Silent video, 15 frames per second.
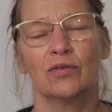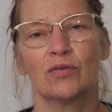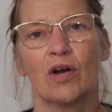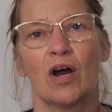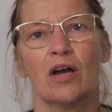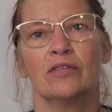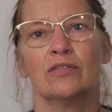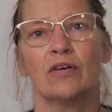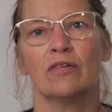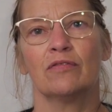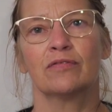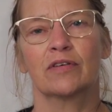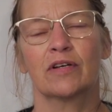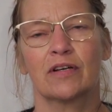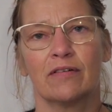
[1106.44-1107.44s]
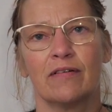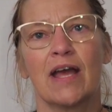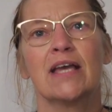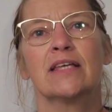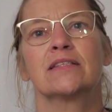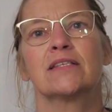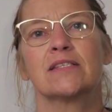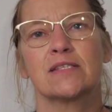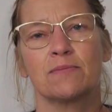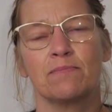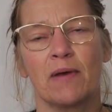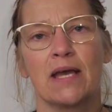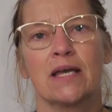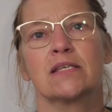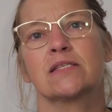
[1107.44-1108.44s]
kind of create the
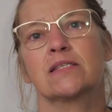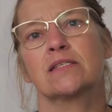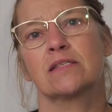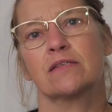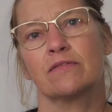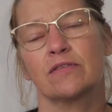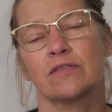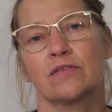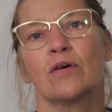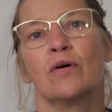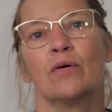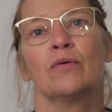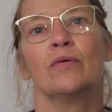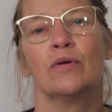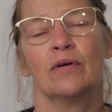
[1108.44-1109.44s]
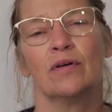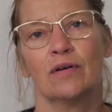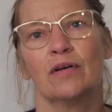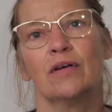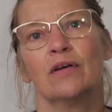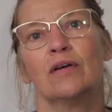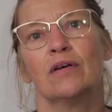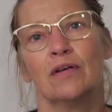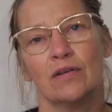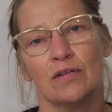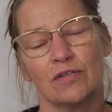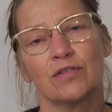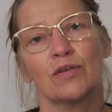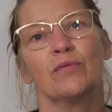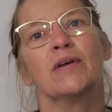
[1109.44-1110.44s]
space so
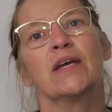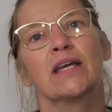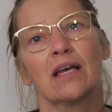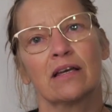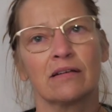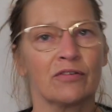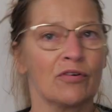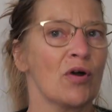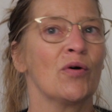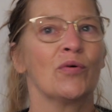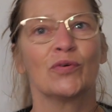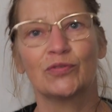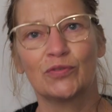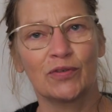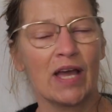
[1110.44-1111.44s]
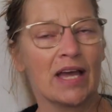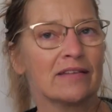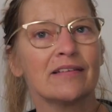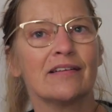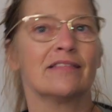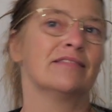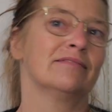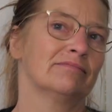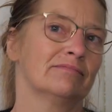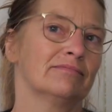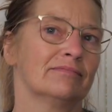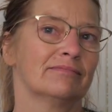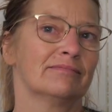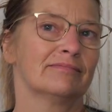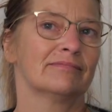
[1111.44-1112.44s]
we can grow together,
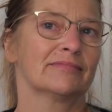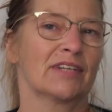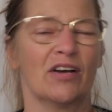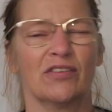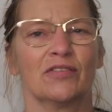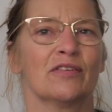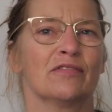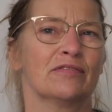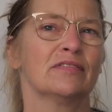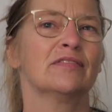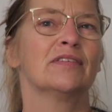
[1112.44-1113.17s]
kind of,